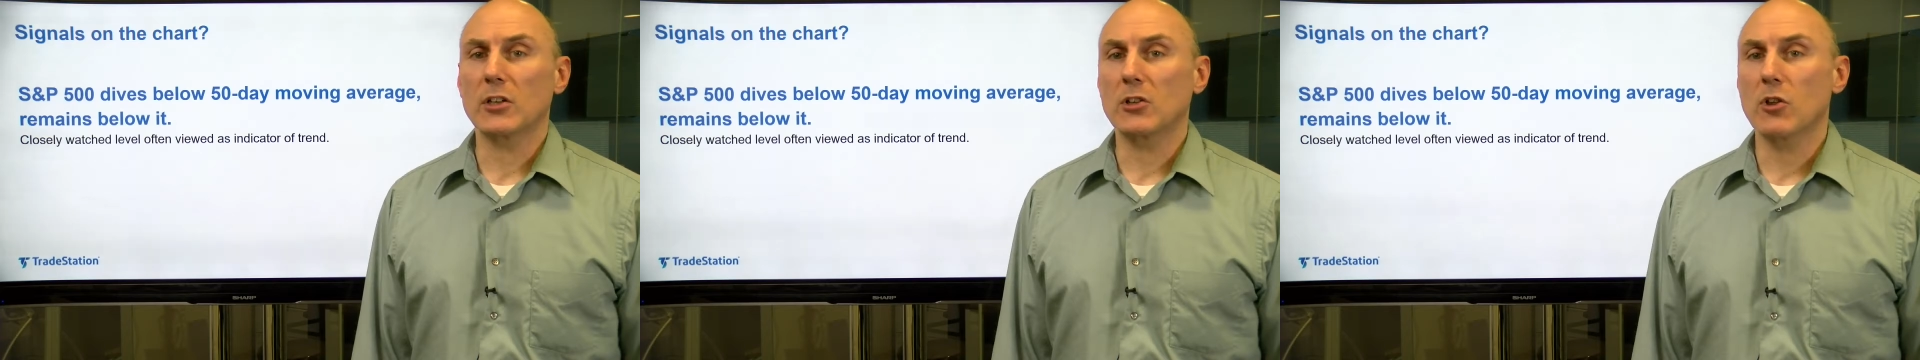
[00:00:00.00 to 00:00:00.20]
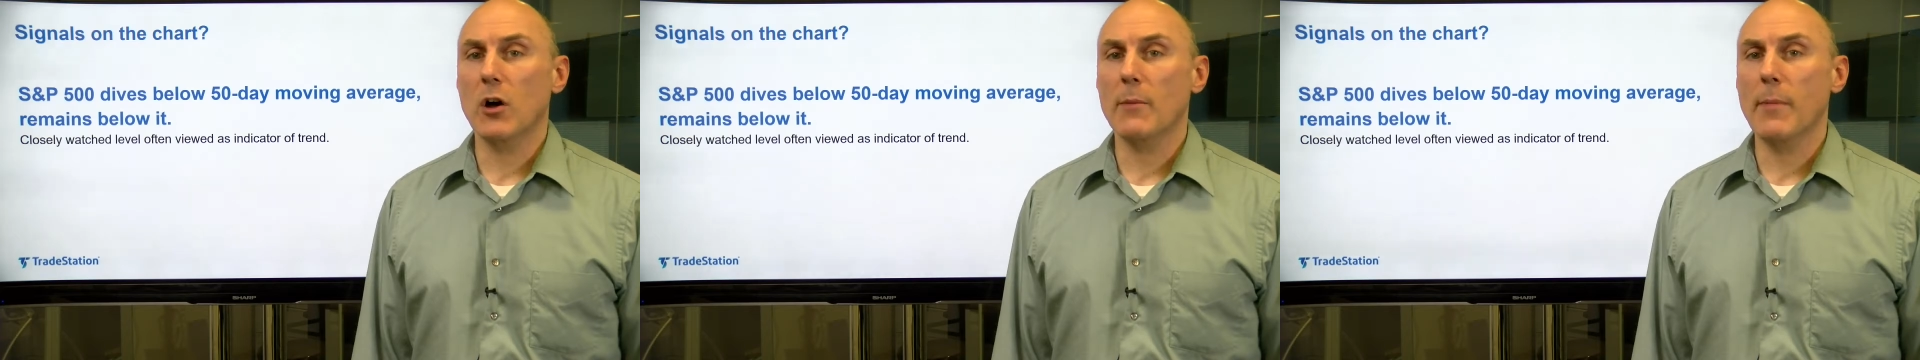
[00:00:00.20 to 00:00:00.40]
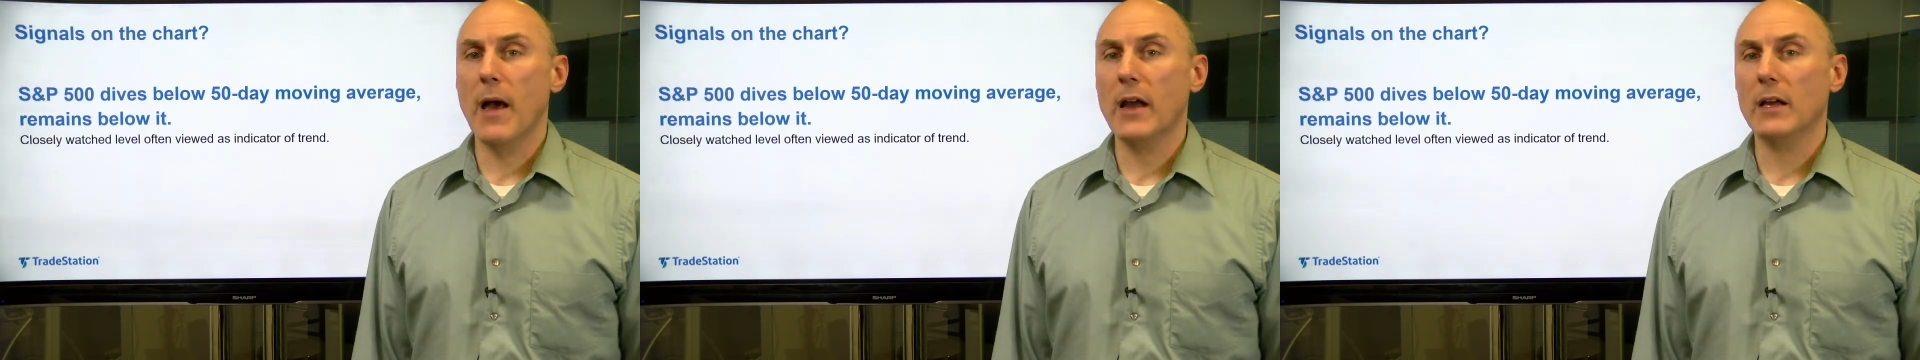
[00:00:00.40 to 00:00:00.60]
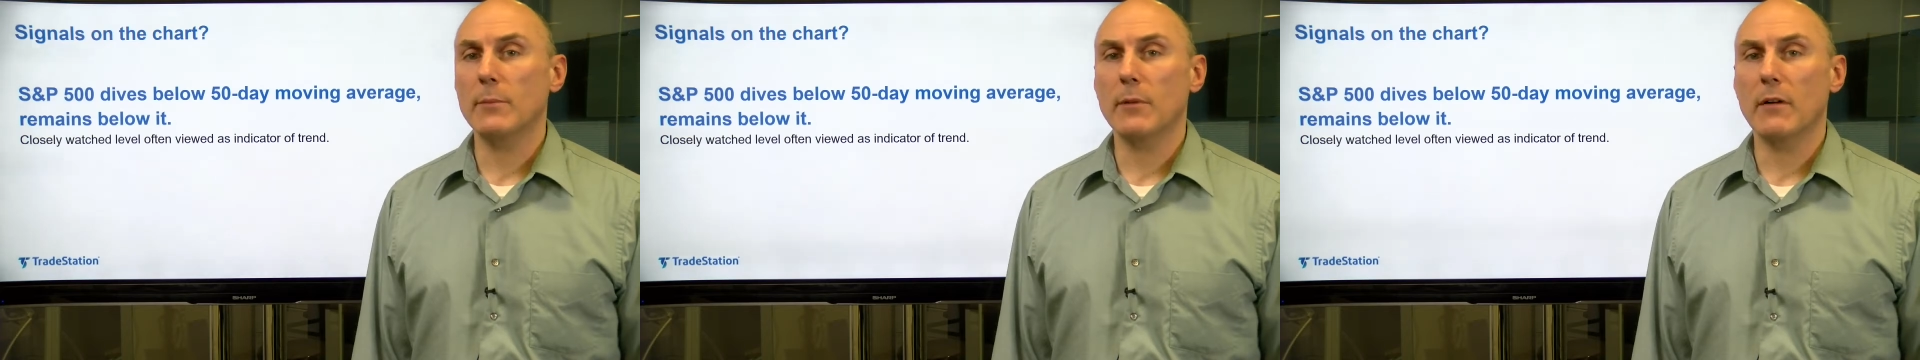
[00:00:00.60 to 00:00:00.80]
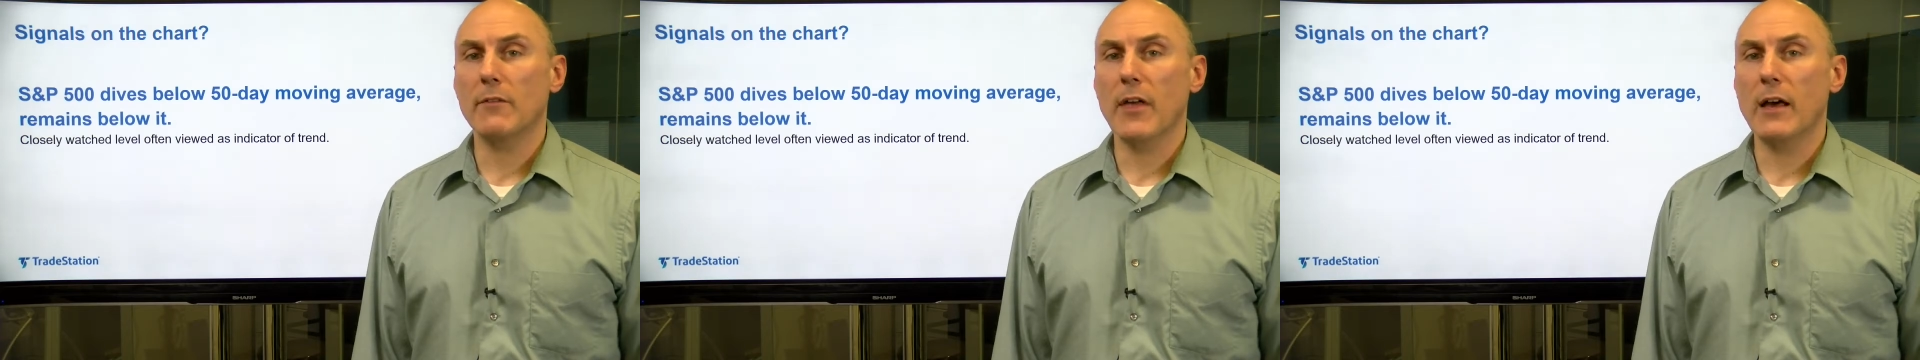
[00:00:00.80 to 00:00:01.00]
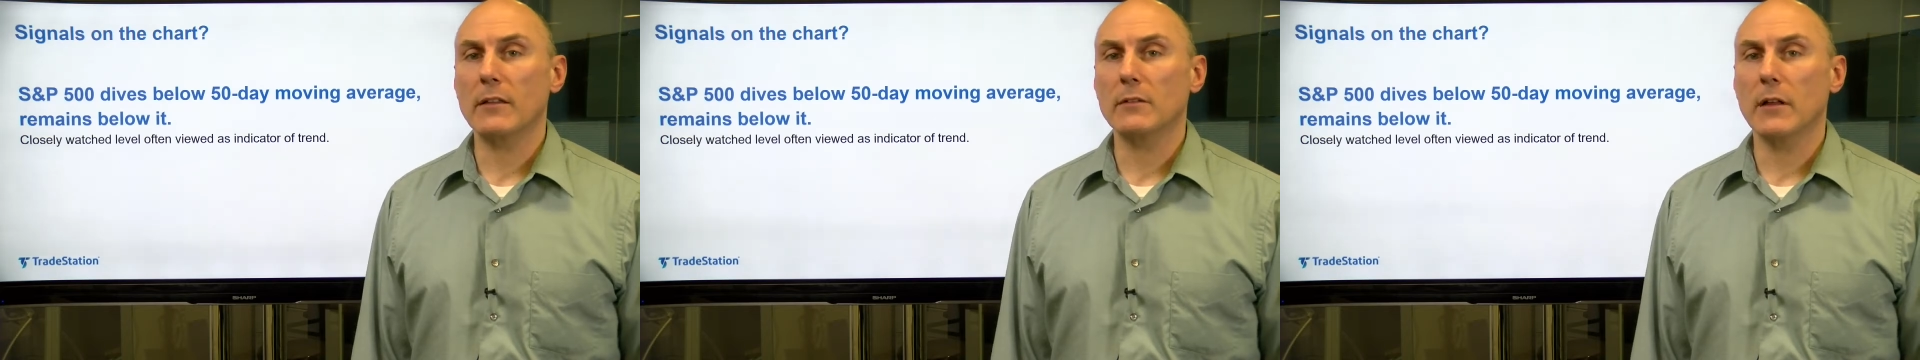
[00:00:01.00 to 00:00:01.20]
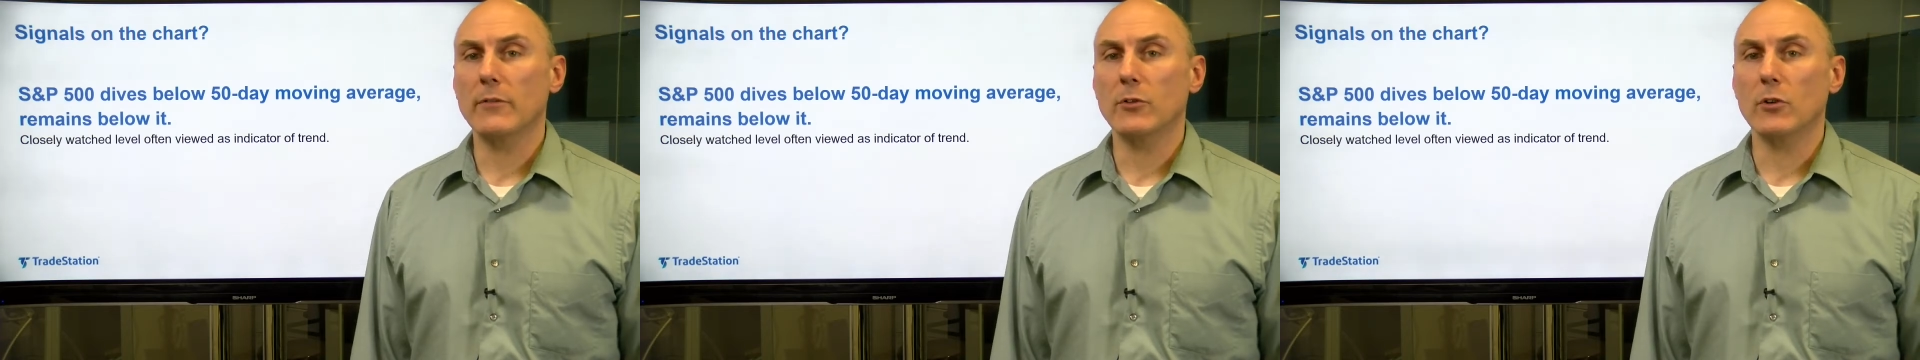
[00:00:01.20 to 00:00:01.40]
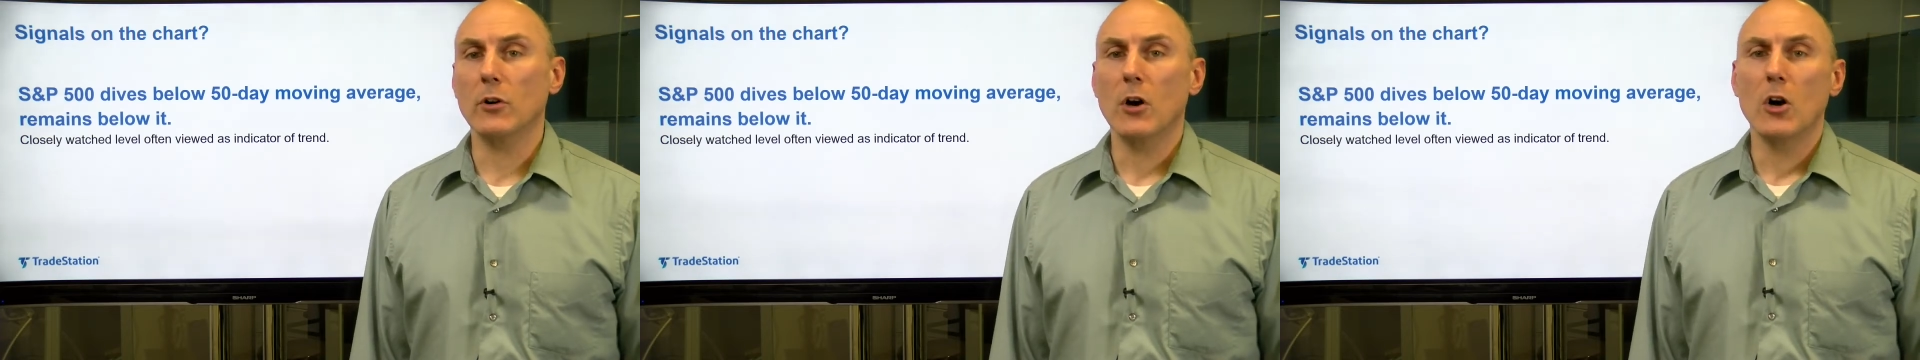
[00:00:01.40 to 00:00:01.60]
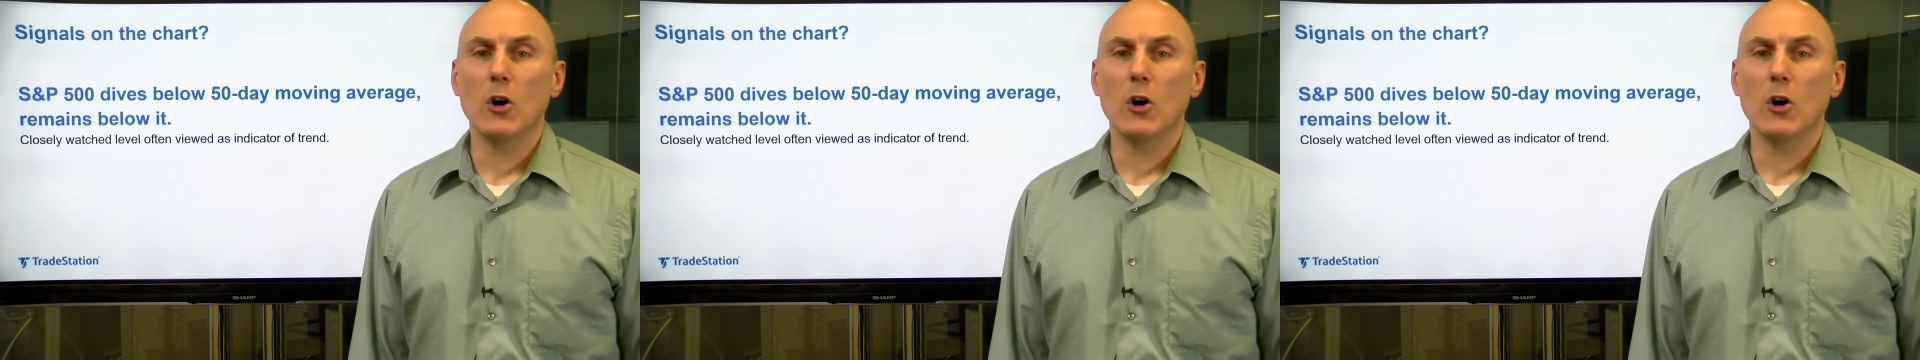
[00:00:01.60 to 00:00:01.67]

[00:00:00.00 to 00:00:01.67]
claw back above that level,